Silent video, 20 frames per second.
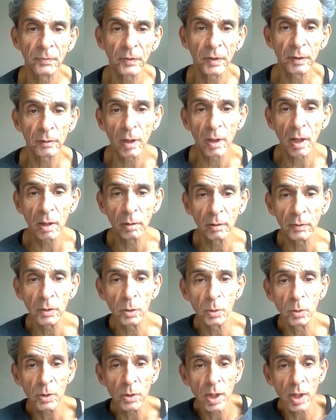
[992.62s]
There are, of
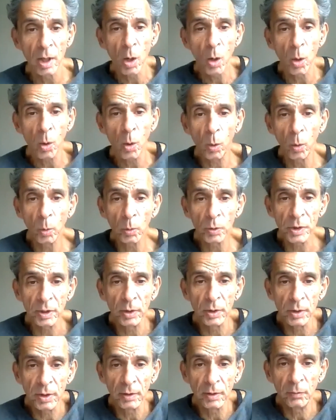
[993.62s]
course,
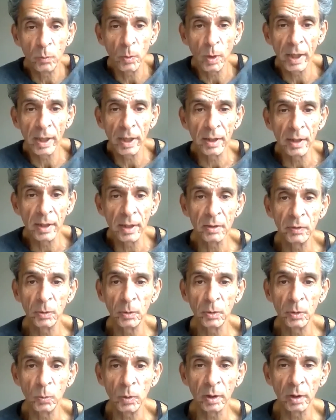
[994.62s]
alternative ways to view
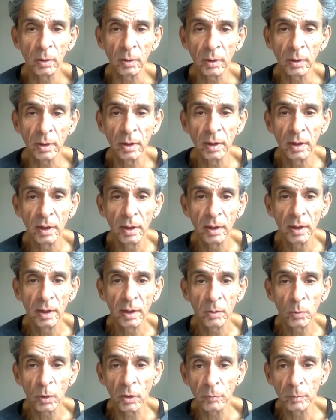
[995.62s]
the world.
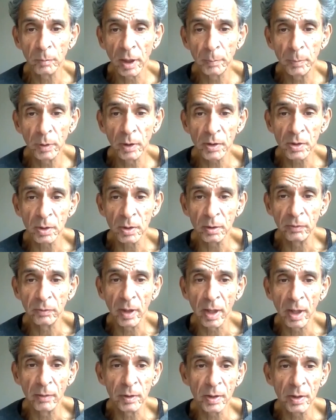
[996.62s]
One of my personal
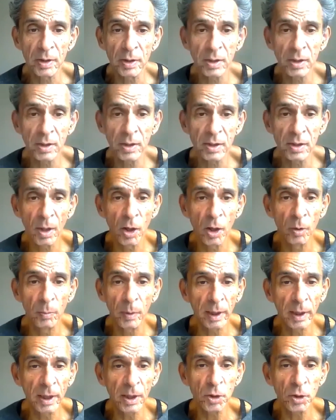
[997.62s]
favorites is to hope
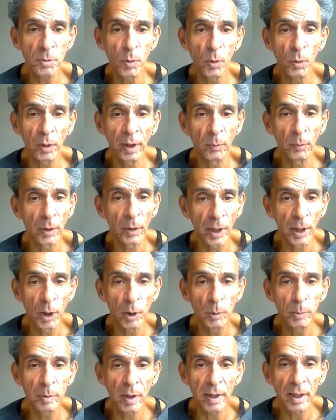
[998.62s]
each morning when I
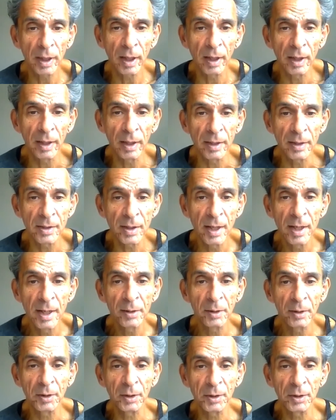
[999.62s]
open my eyes
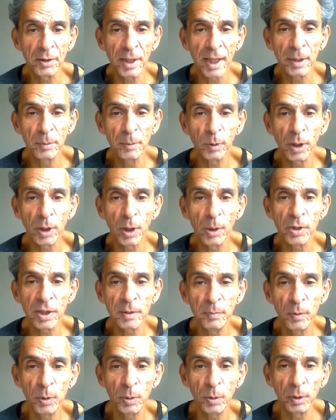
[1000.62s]
that the day will go
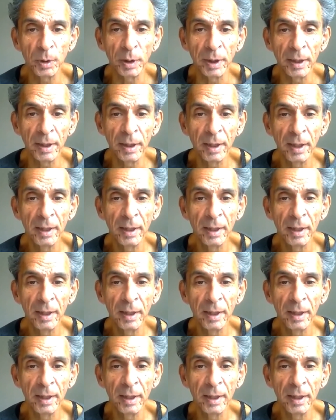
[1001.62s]
smoothly.